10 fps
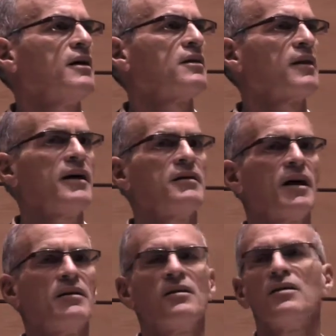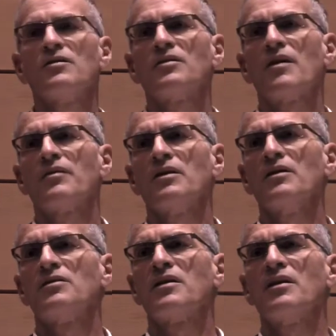In the late
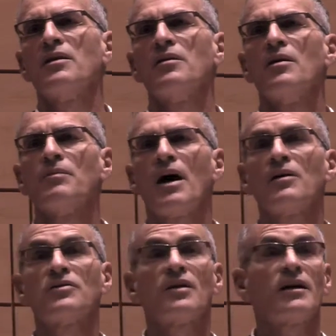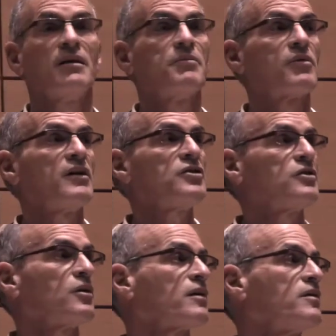1970s, the Palestine
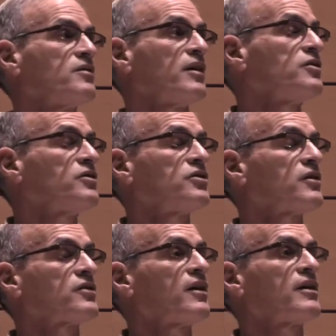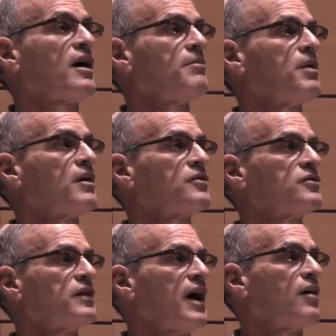Liberation Organization, just like
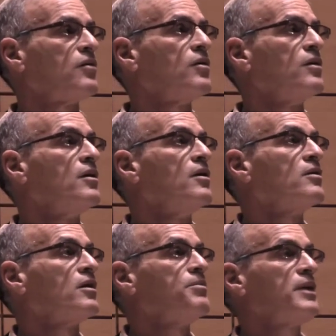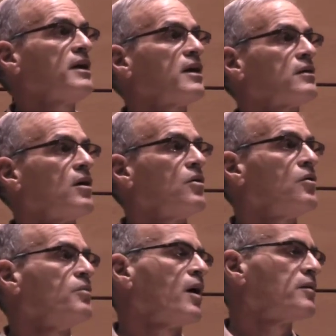Hamas now, the
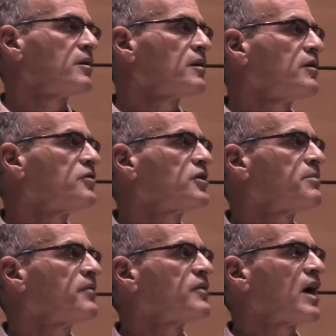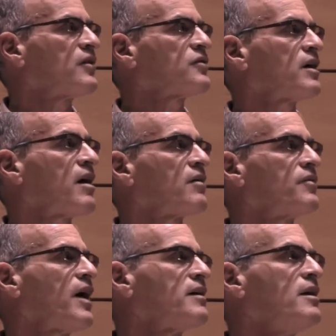PLO, under the leadership of Yasser
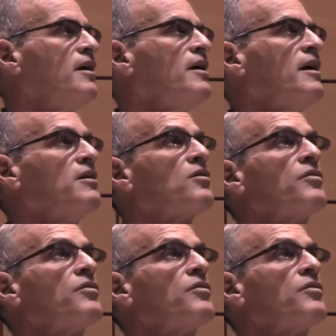Arafat, it